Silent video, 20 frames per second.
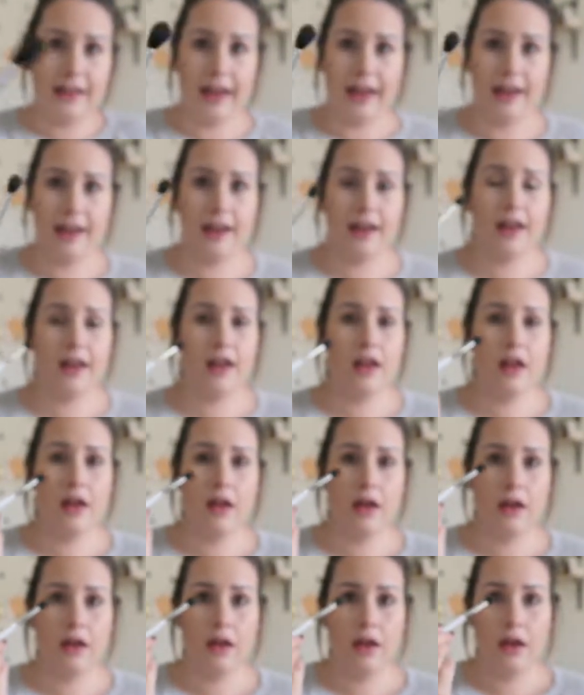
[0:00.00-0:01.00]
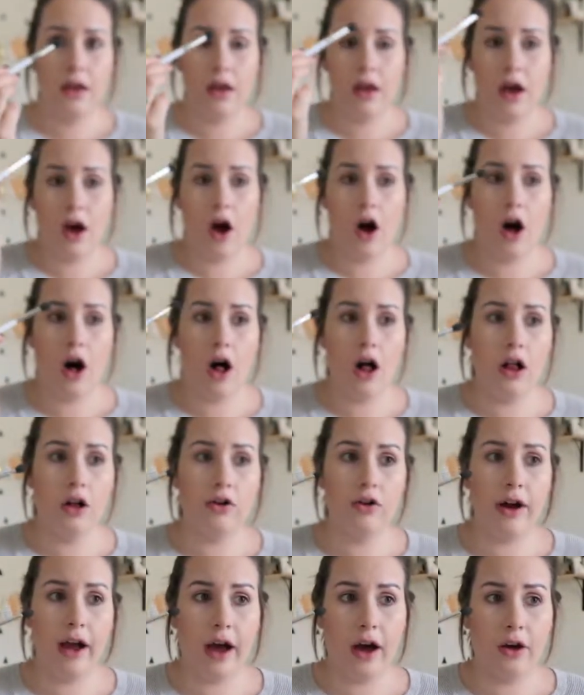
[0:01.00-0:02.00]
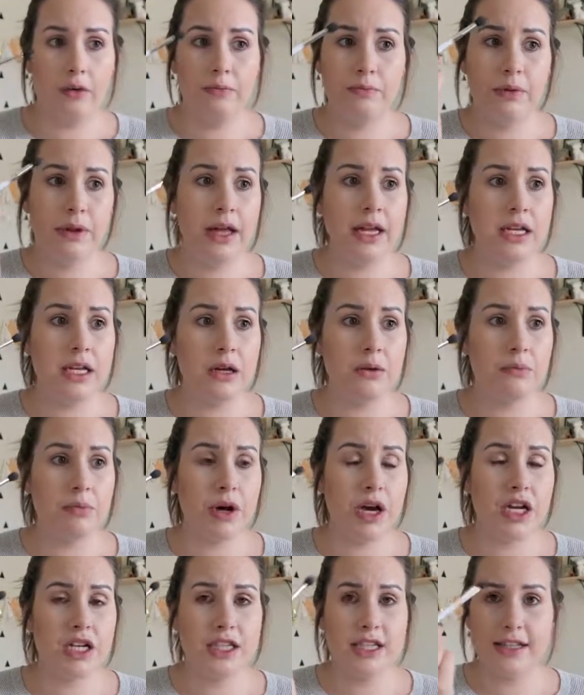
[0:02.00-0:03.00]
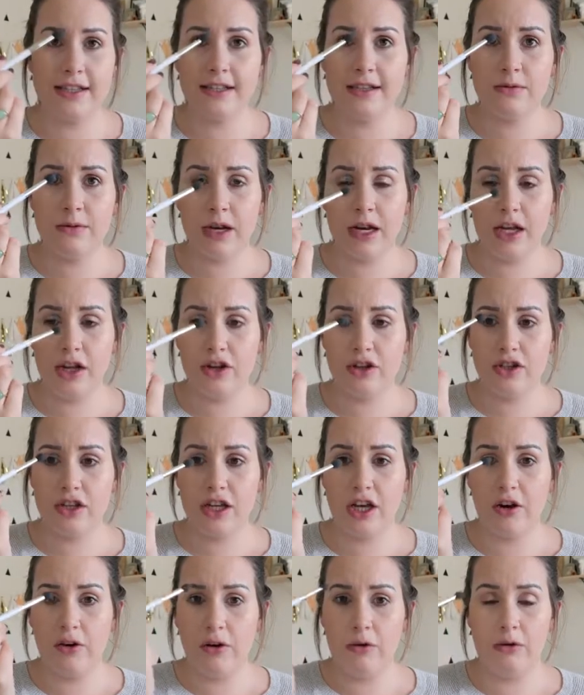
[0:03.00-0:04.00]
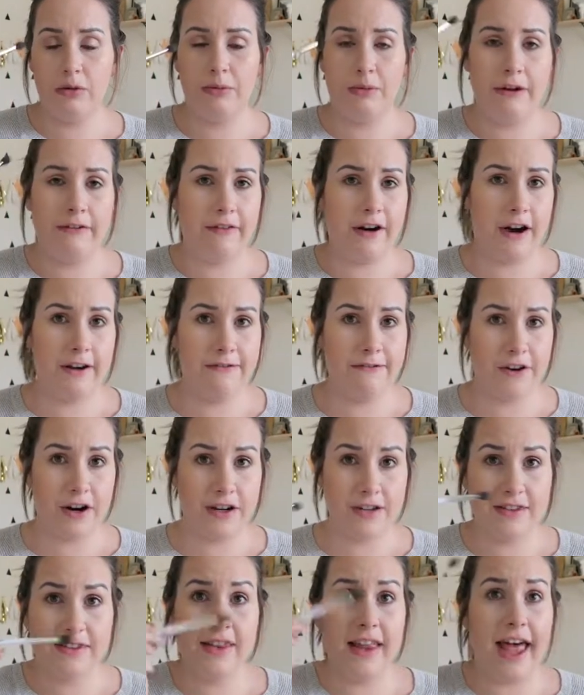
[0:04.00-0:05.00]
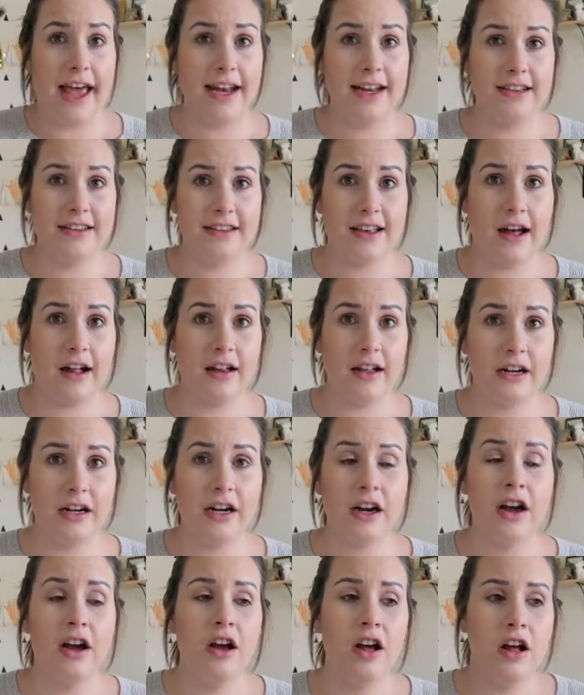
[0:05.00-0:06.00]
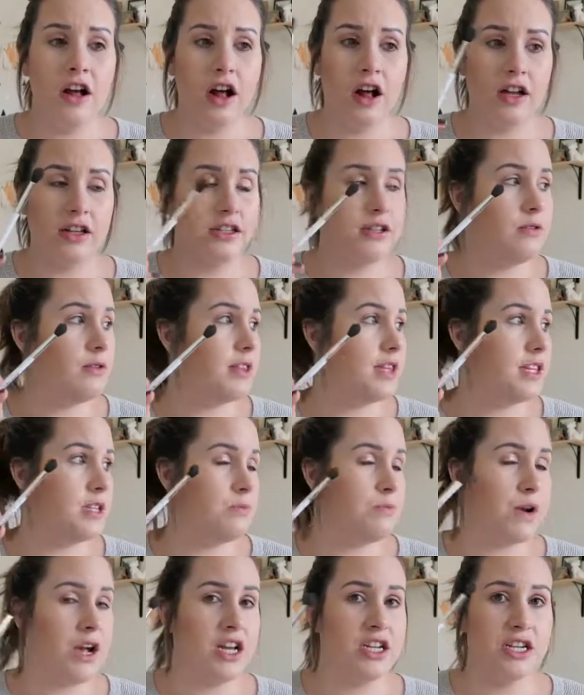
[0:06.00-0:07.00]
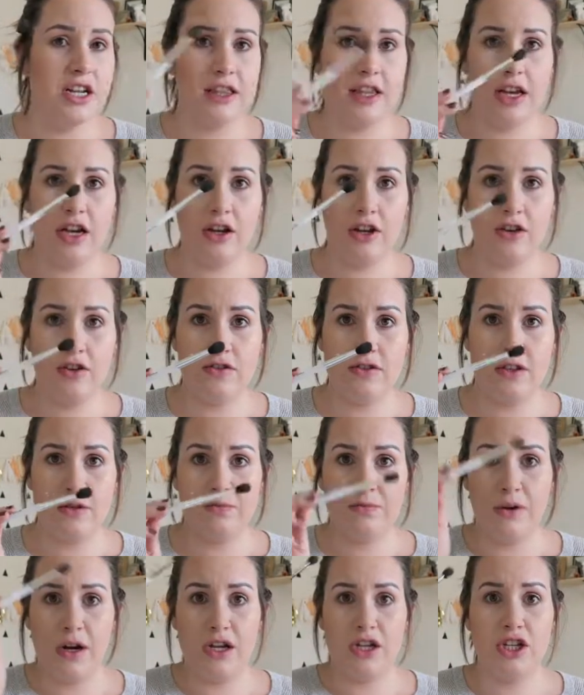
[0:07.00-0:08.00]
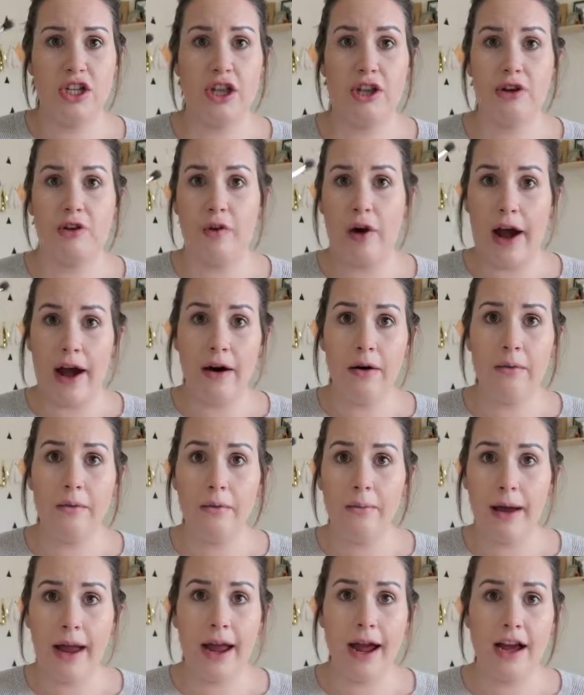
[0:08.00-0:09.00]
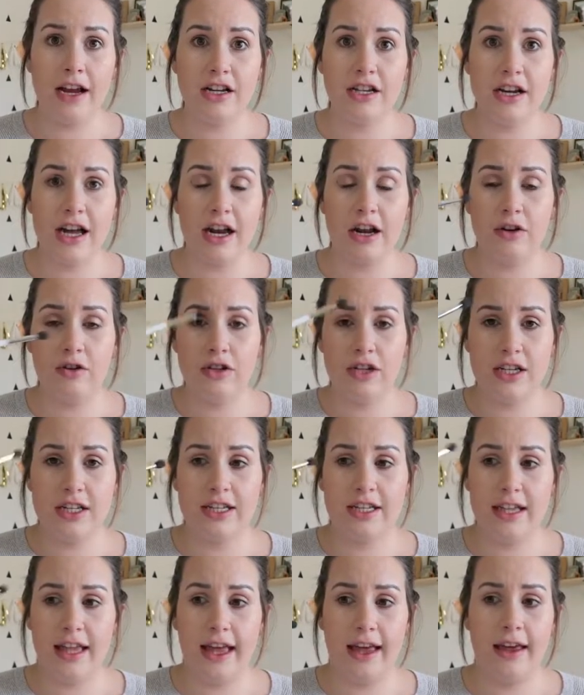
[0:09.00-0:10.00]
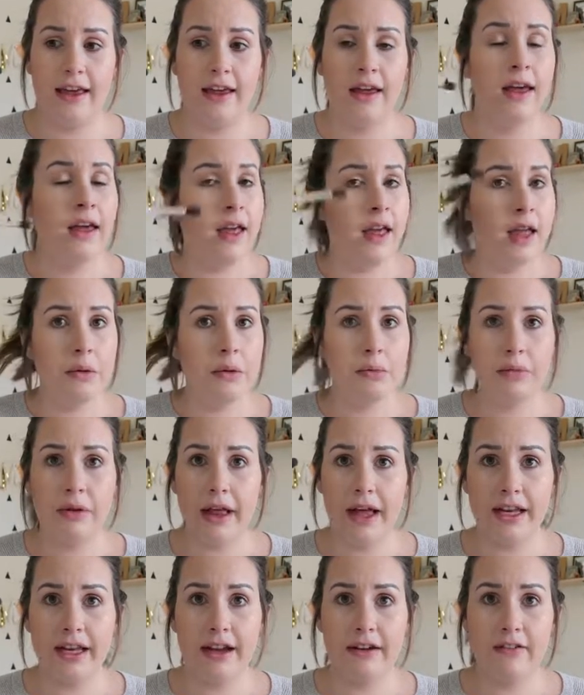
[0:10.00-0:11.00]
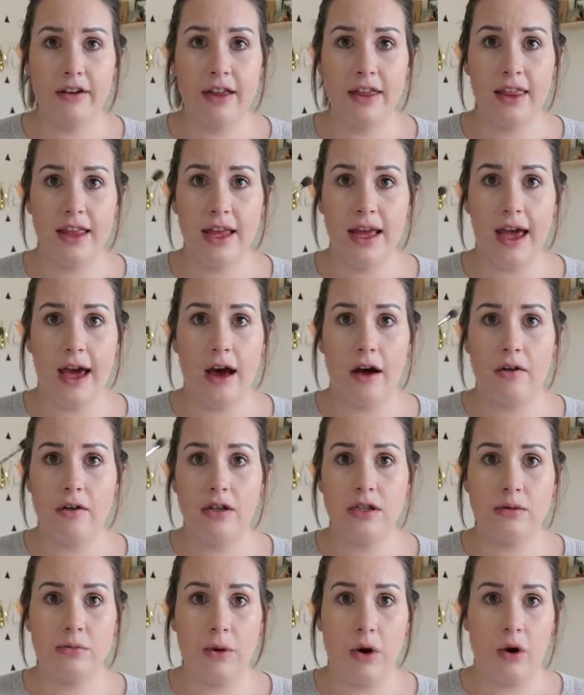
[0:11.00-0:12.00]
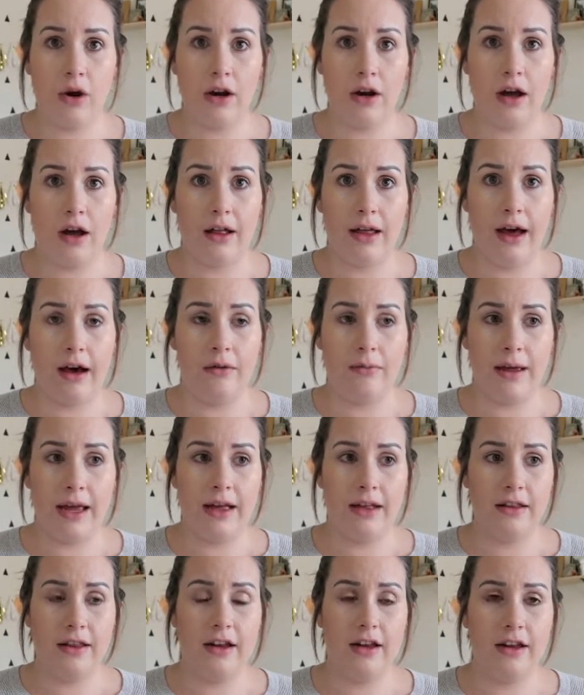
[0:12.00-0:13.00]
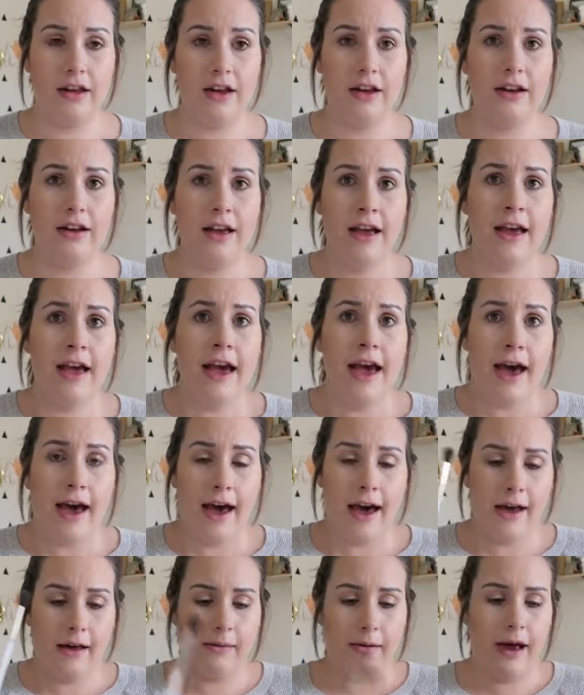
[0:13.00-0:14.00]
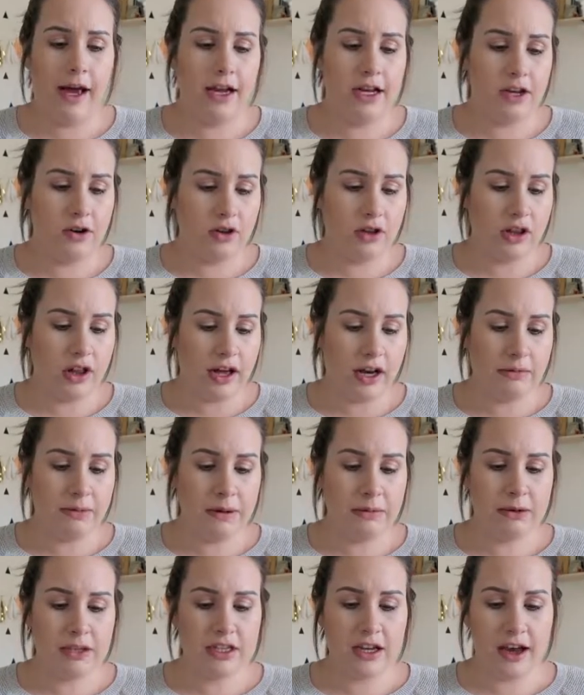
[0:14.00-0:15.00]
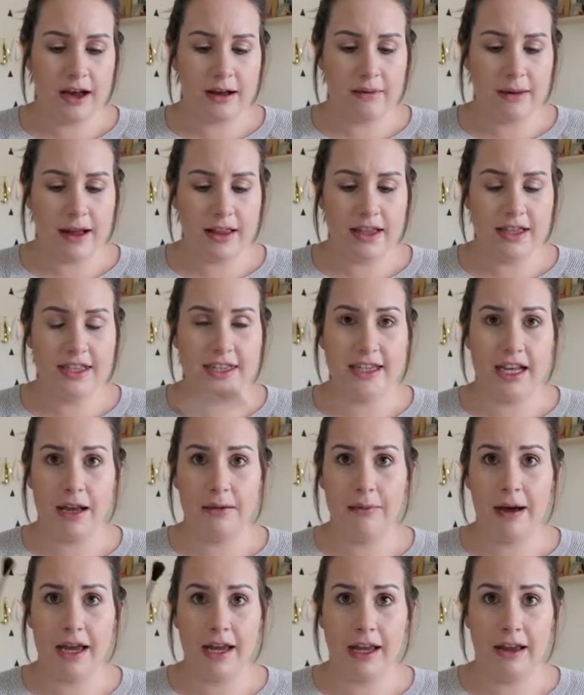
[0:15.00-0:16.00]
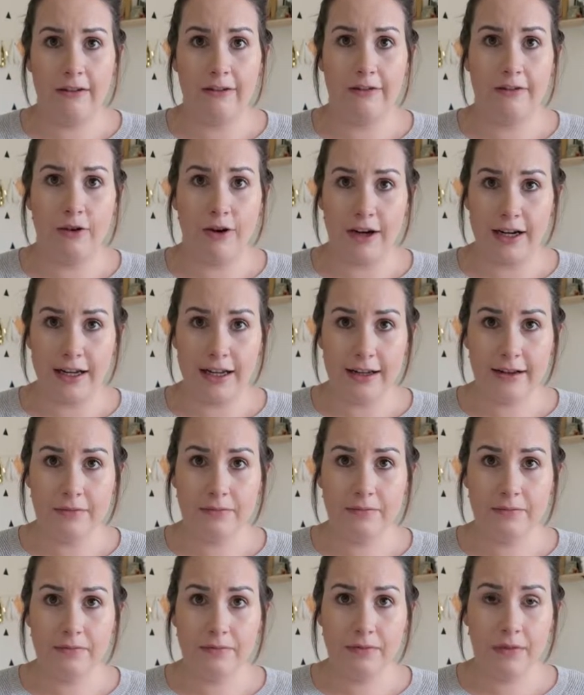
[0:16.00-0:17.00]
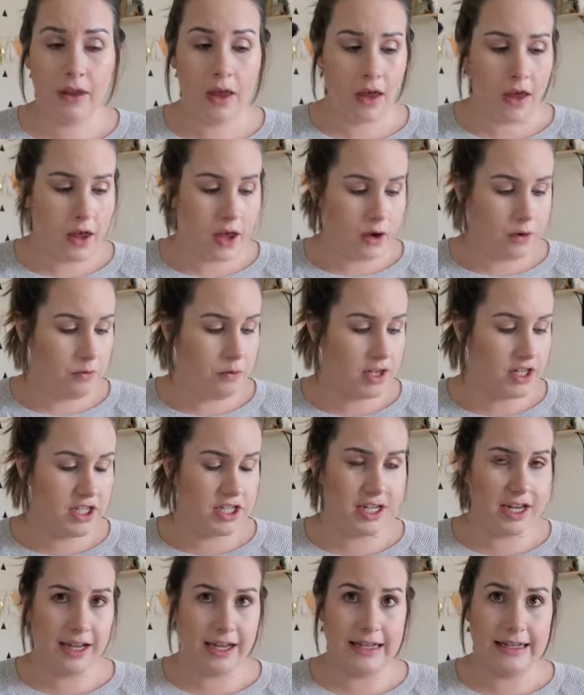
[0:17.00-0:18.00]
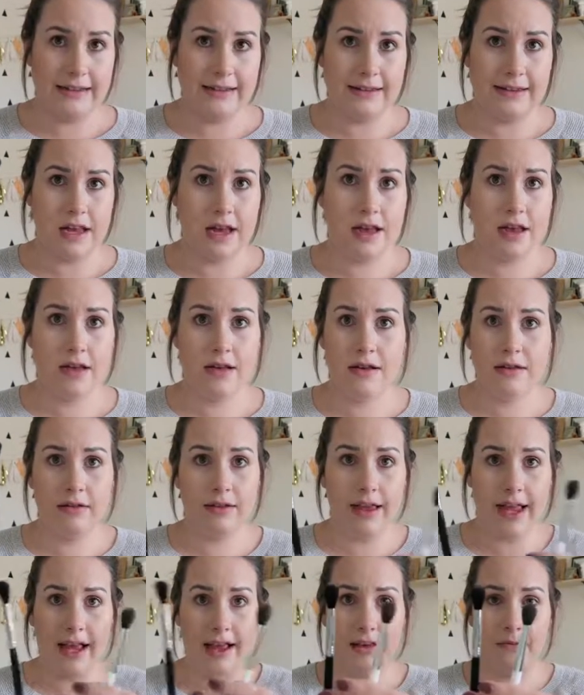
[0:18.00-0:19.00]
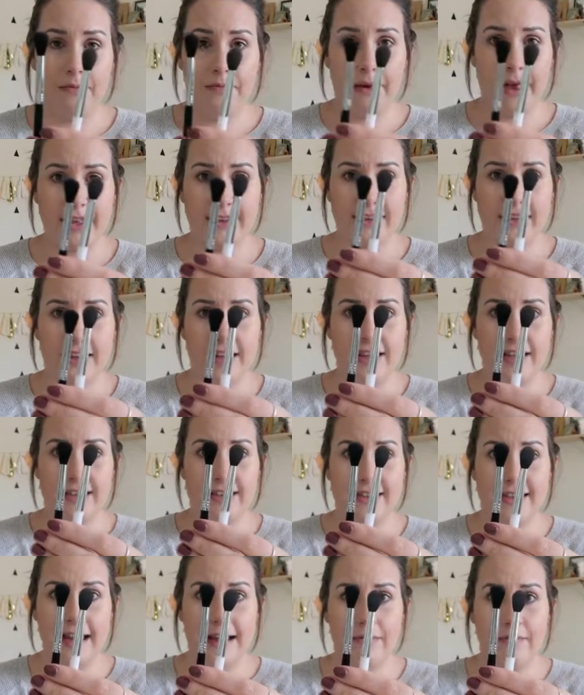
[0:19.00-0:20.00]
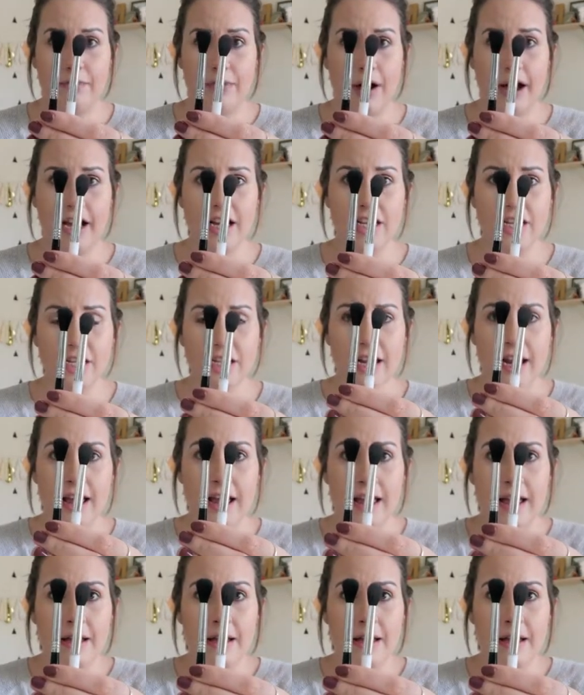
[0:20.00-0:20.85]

like, all-around blending brush. This is what I usually go in with my very first lightest color. I'll do with this brush, and then I'll use this brush throughout my eyeshadow just to like blend everything out, smoke it all out, make it look good. I know a lot of people talk about the Sigma E40, which is like basically the same brush,